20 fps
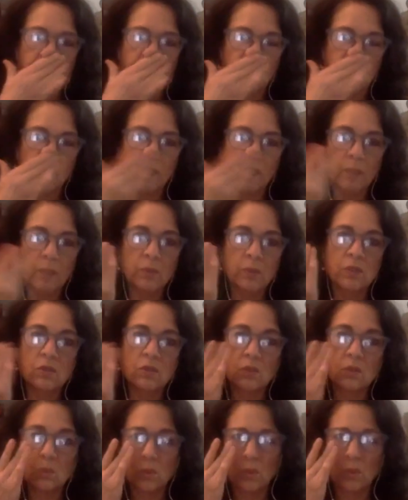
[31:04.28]
when i
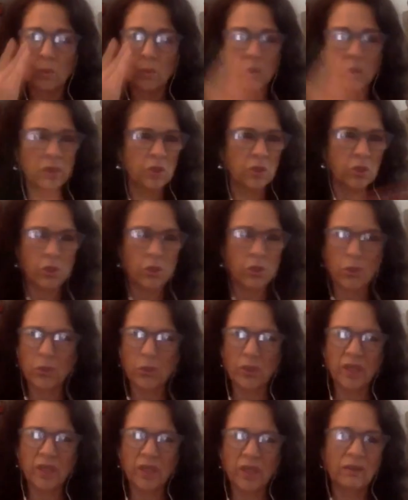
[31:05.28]
was with the
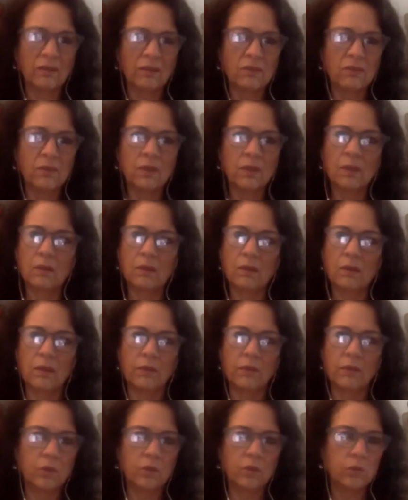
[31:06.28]
dirt and
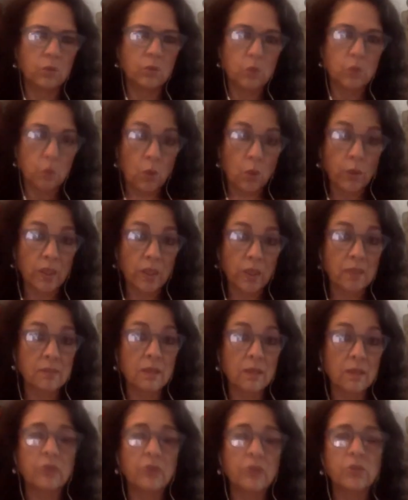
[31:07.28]
and the drawing is
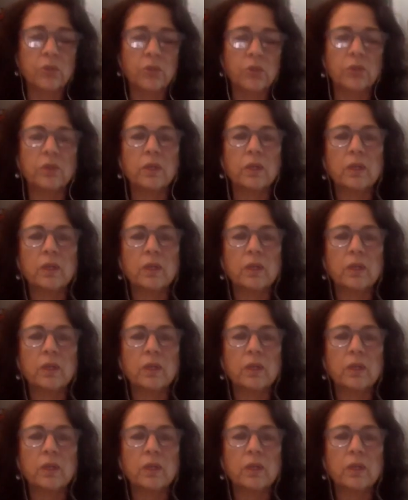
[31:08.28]
under